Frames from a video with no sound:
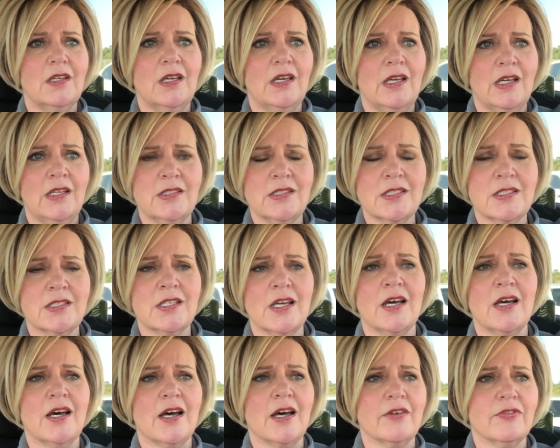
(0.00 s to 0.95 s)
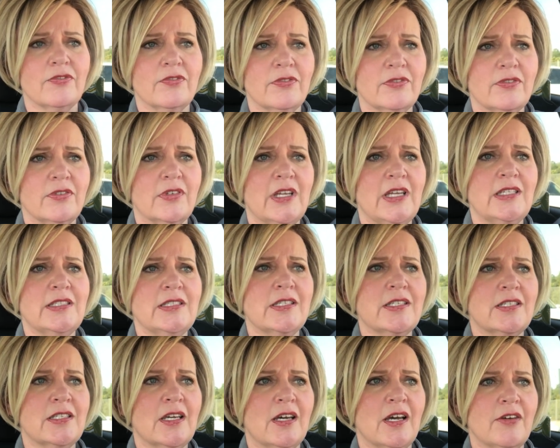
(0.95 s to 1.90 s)
it's tough.
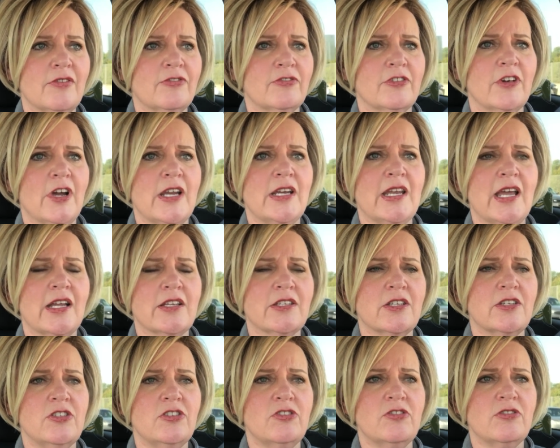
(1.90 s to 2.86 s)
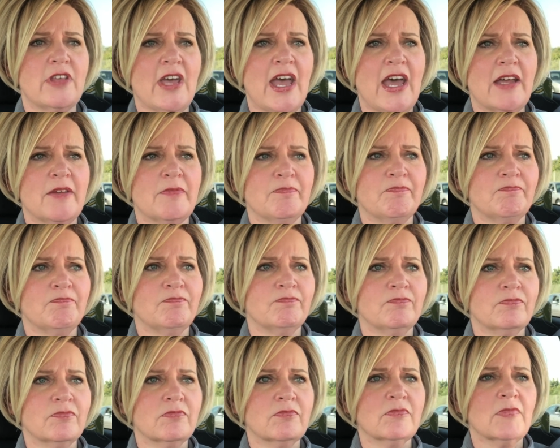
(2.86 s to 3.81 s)
It's tough right now to do that.
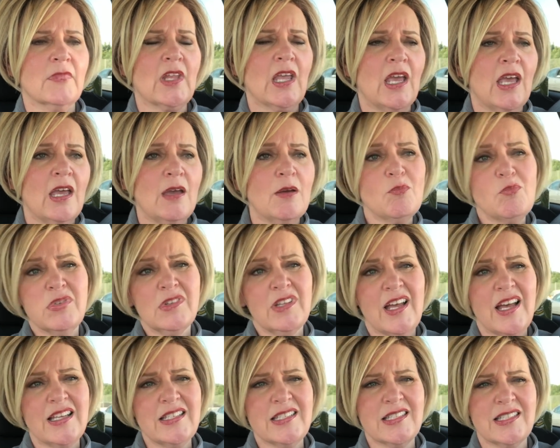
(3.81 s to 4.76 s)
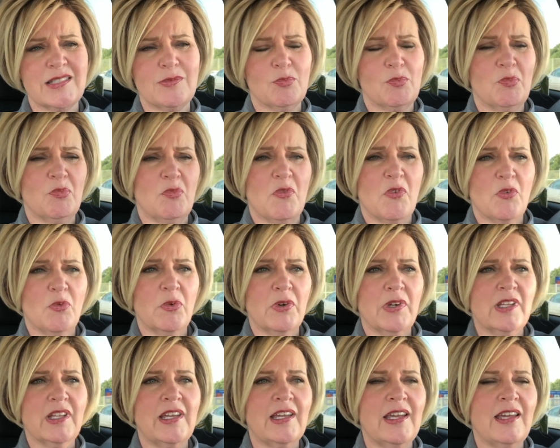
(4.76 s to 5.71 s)
Plus,
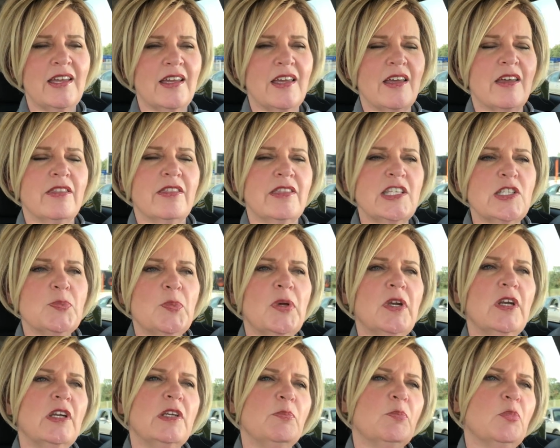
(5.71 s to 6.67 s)
really, this put it in